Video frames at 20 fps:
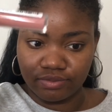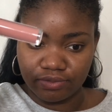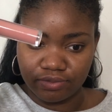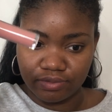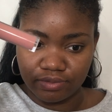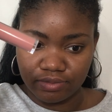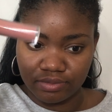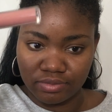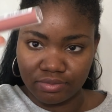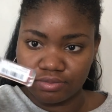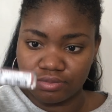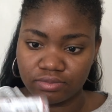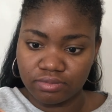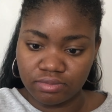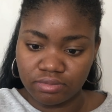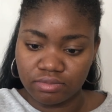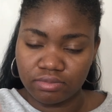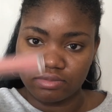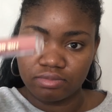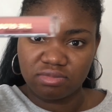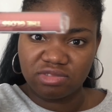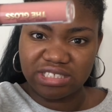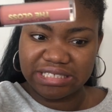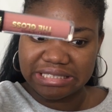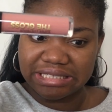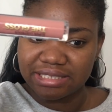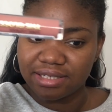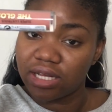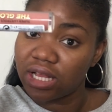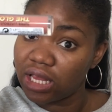Again, I was so
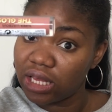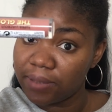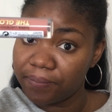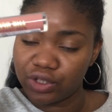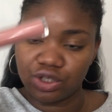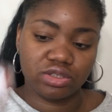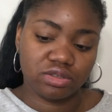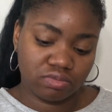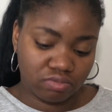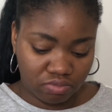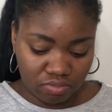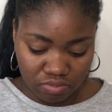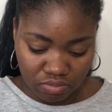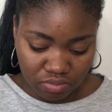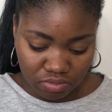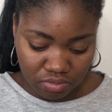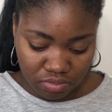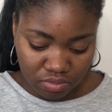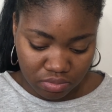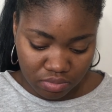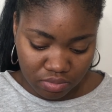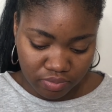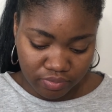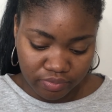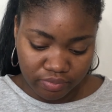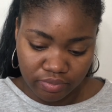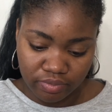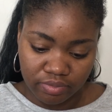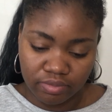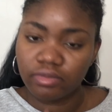excited to show you guys what the
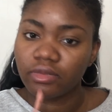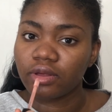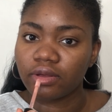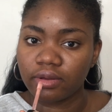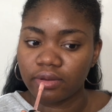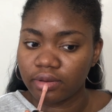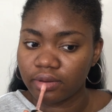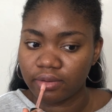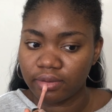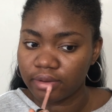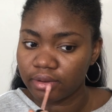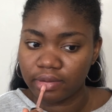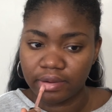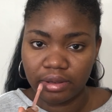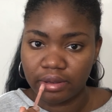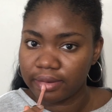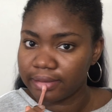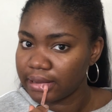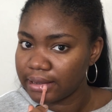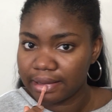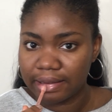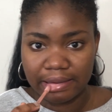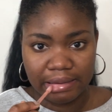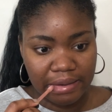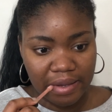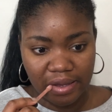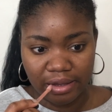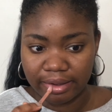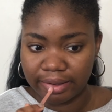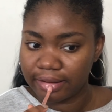hair looked like that I took off my
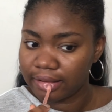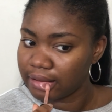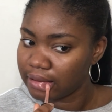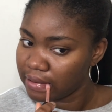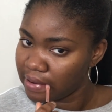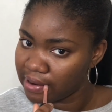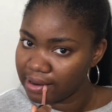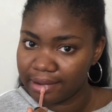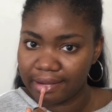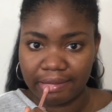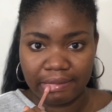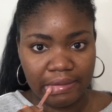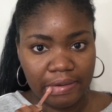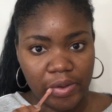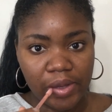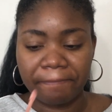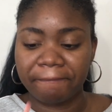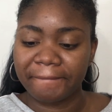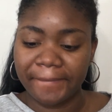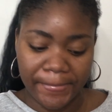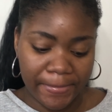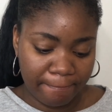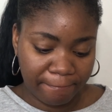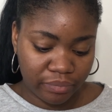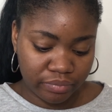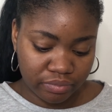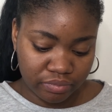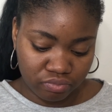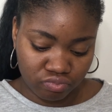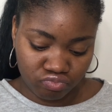scarf so early, or I
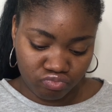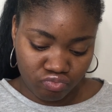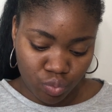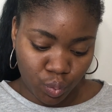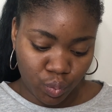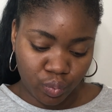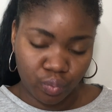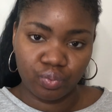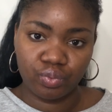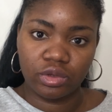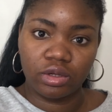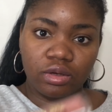probably just didn't